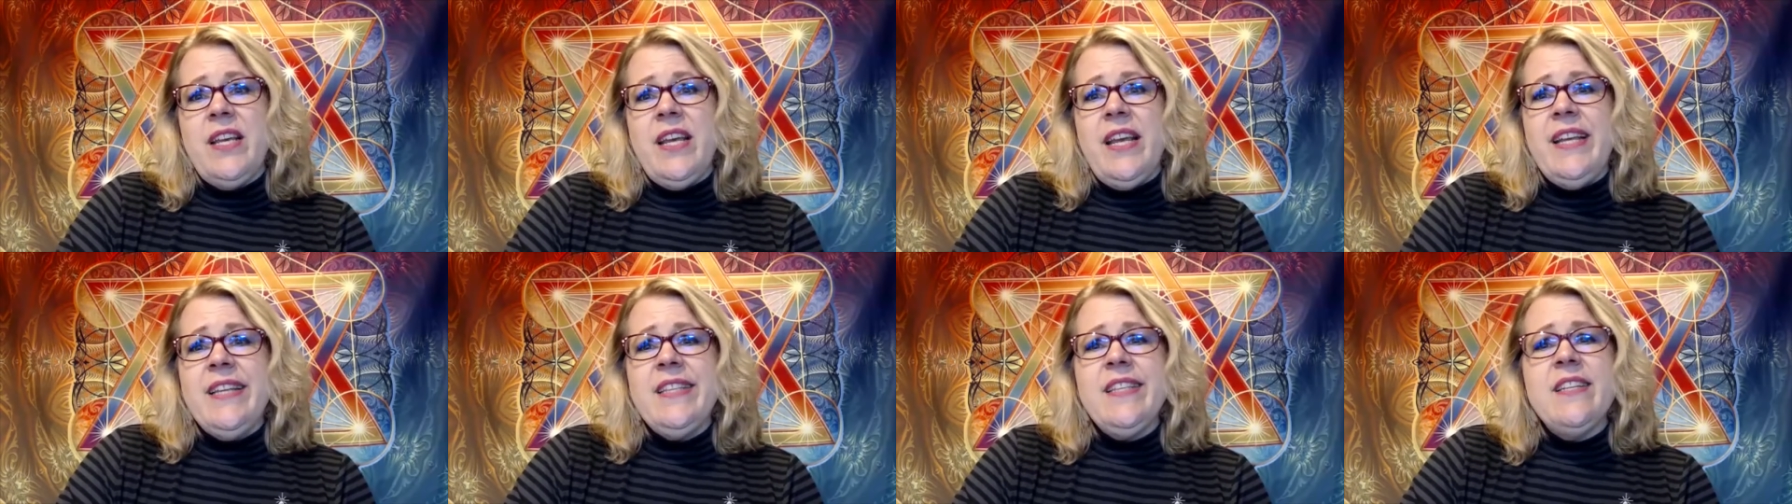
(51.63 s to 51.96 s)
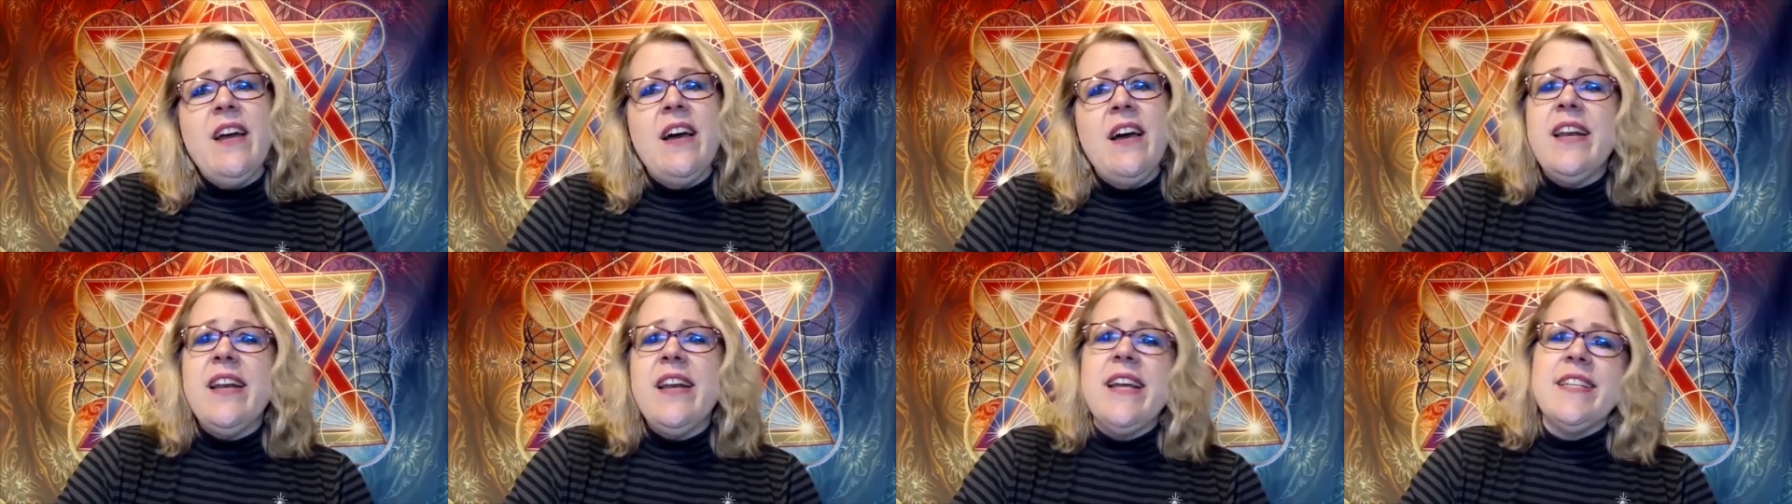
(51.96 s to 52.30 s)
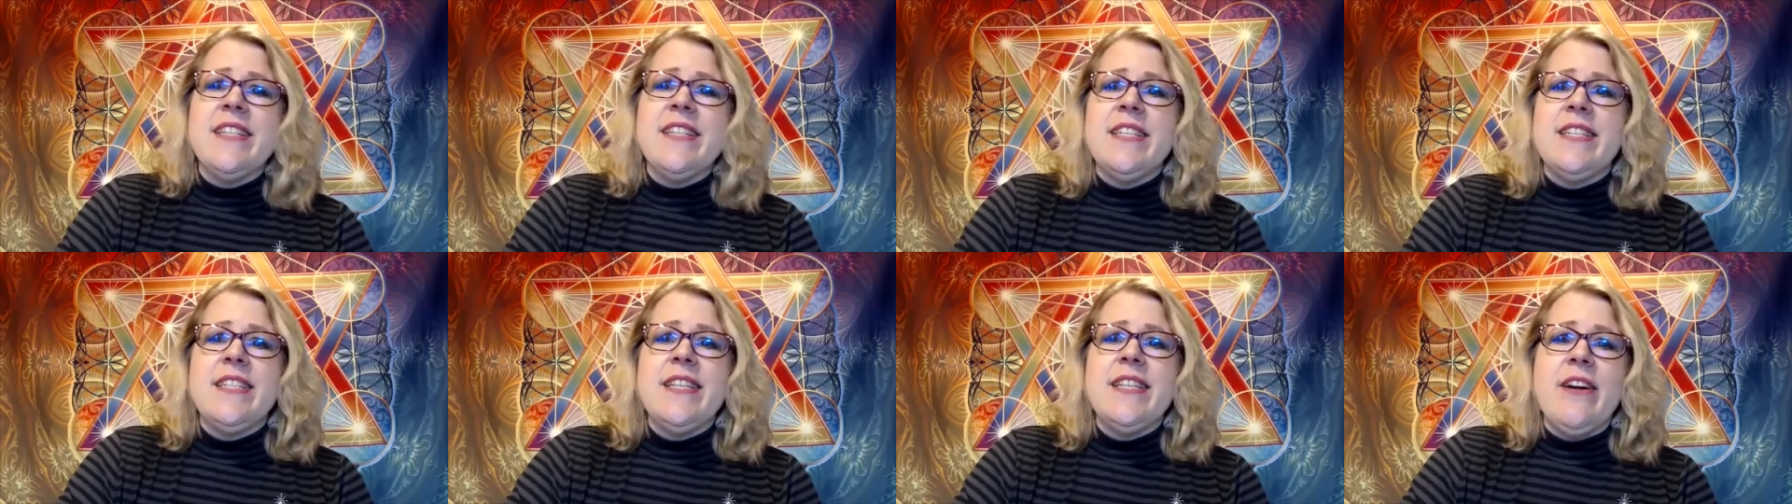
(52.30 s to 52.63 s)
It's not
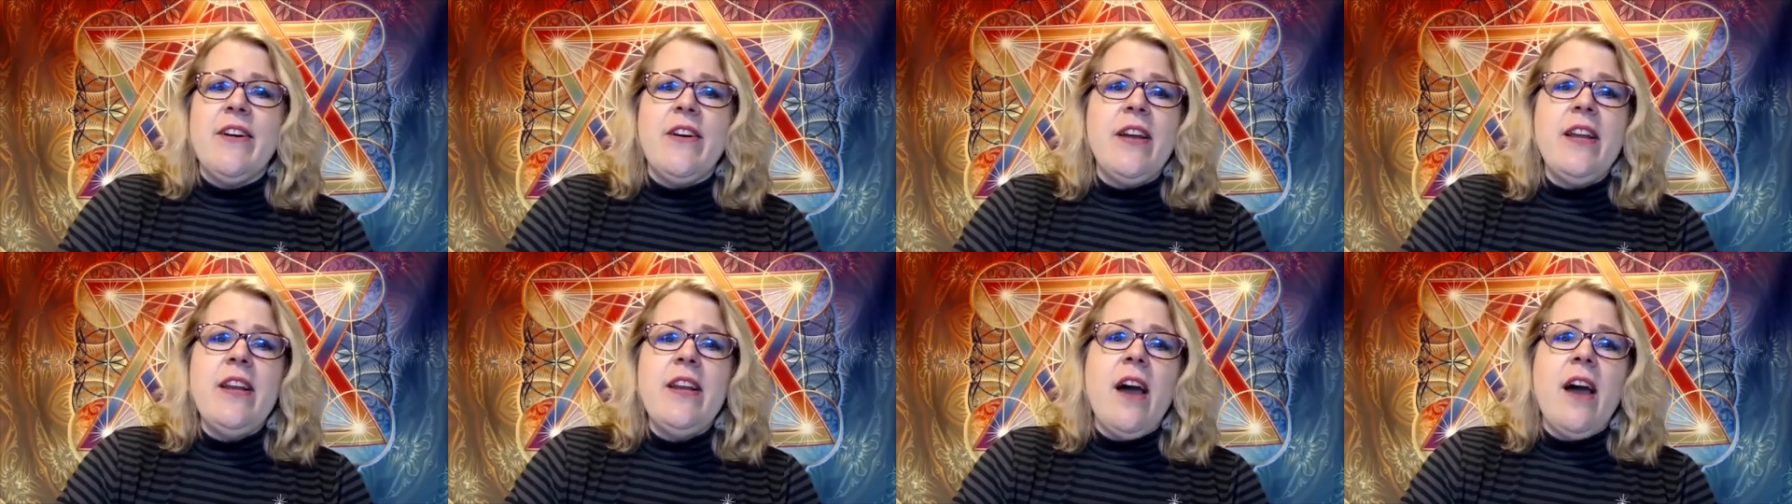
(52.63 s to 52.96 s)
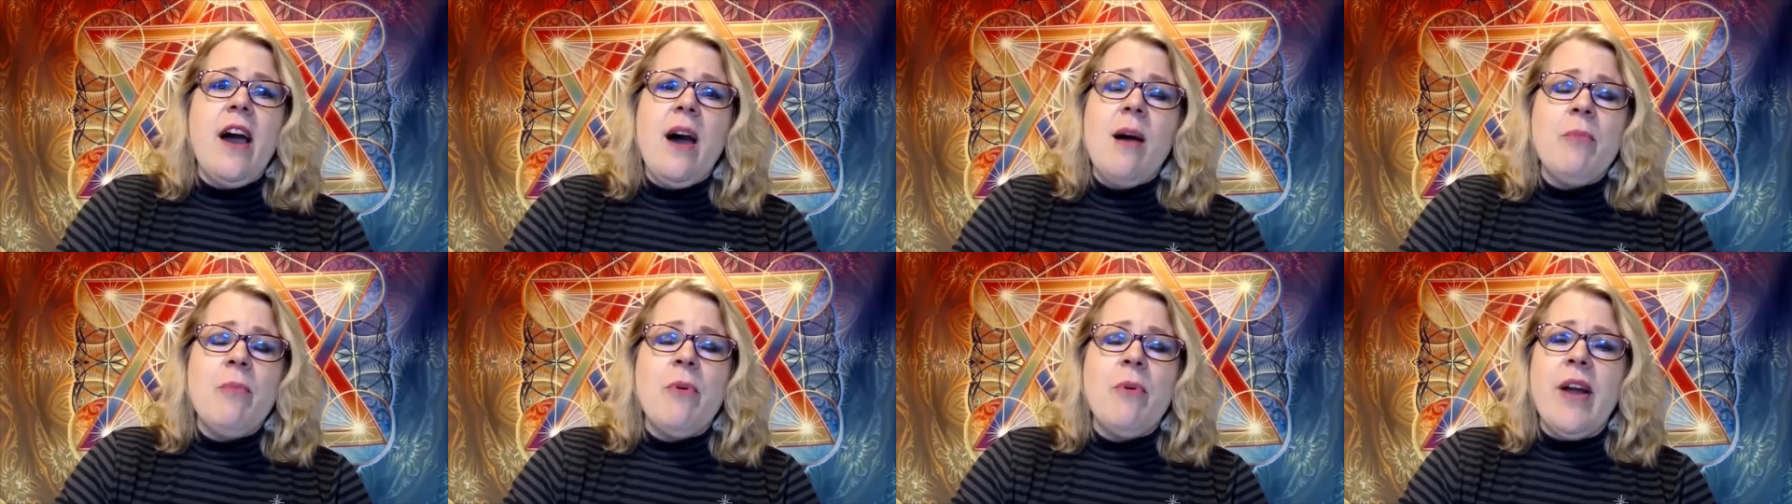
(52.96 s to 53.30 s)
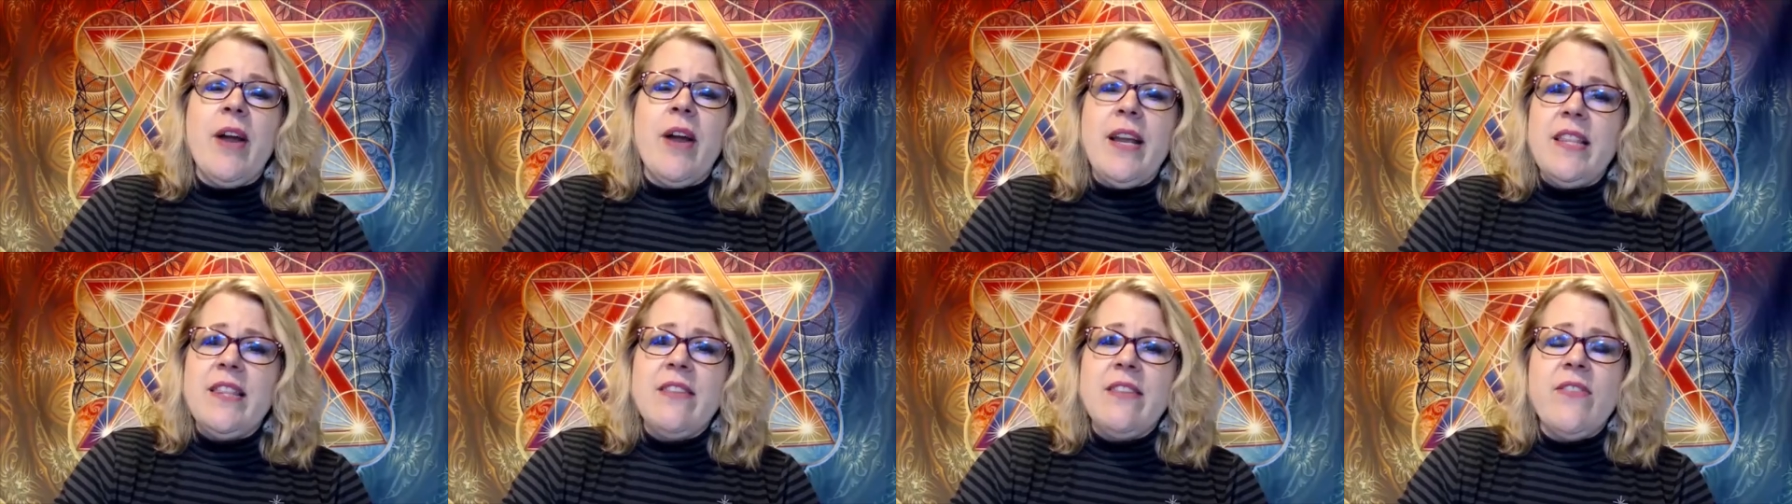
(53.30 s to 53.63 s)
necessary to
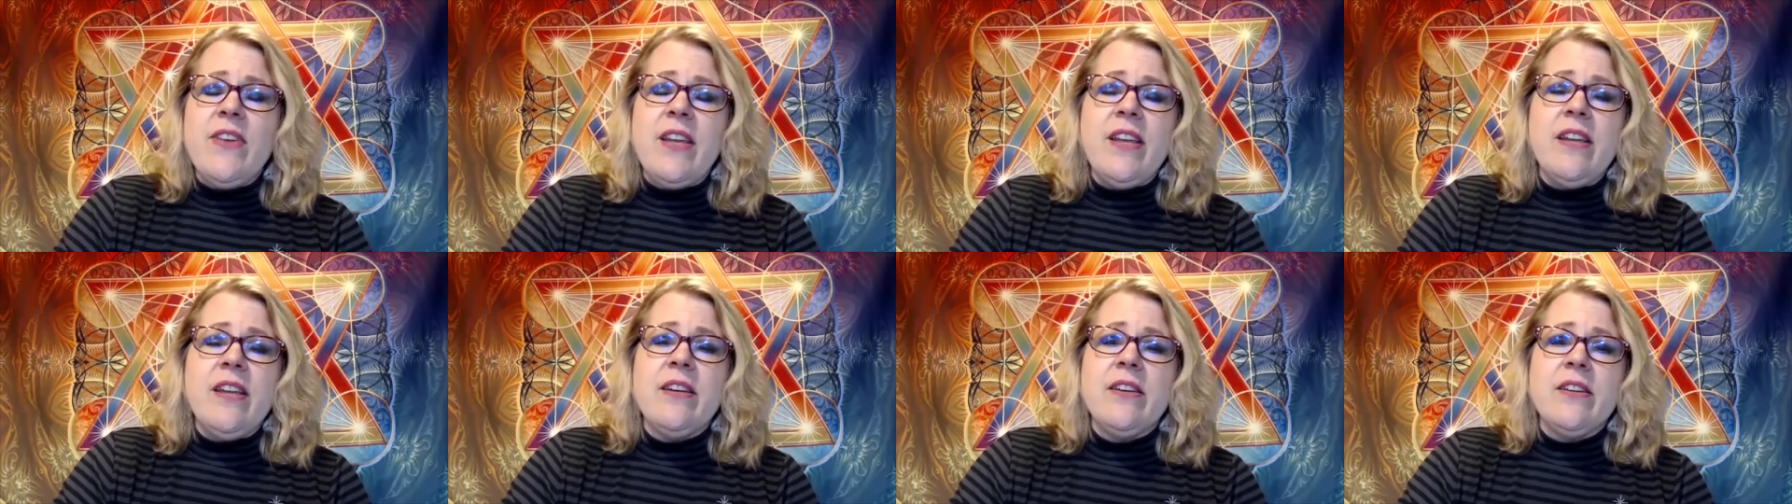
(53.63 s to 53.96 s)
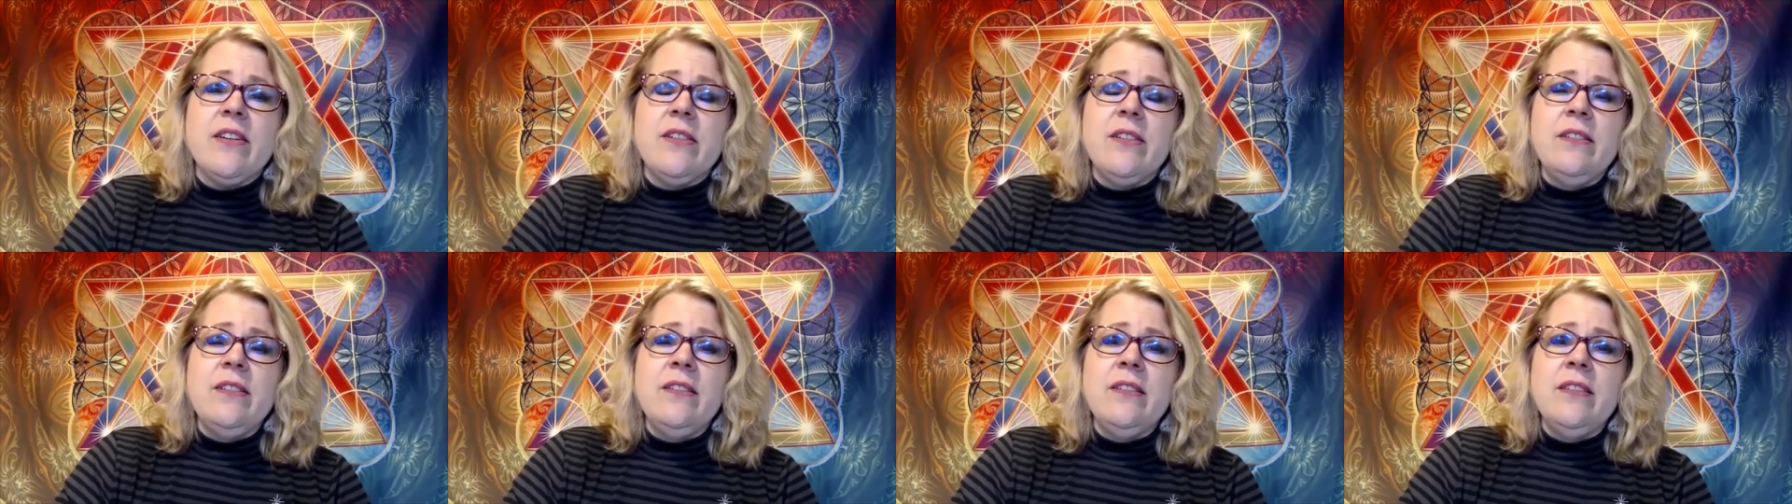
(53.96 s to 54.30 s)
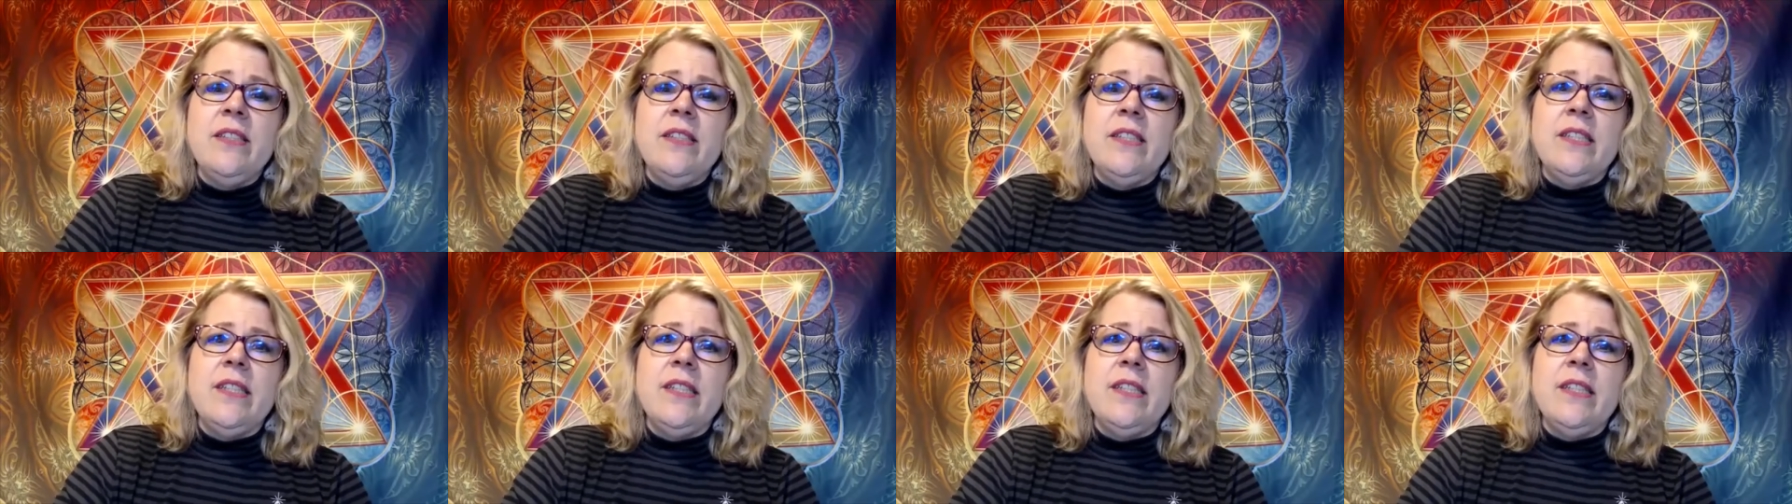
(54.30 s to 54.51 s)
operate the vehicle.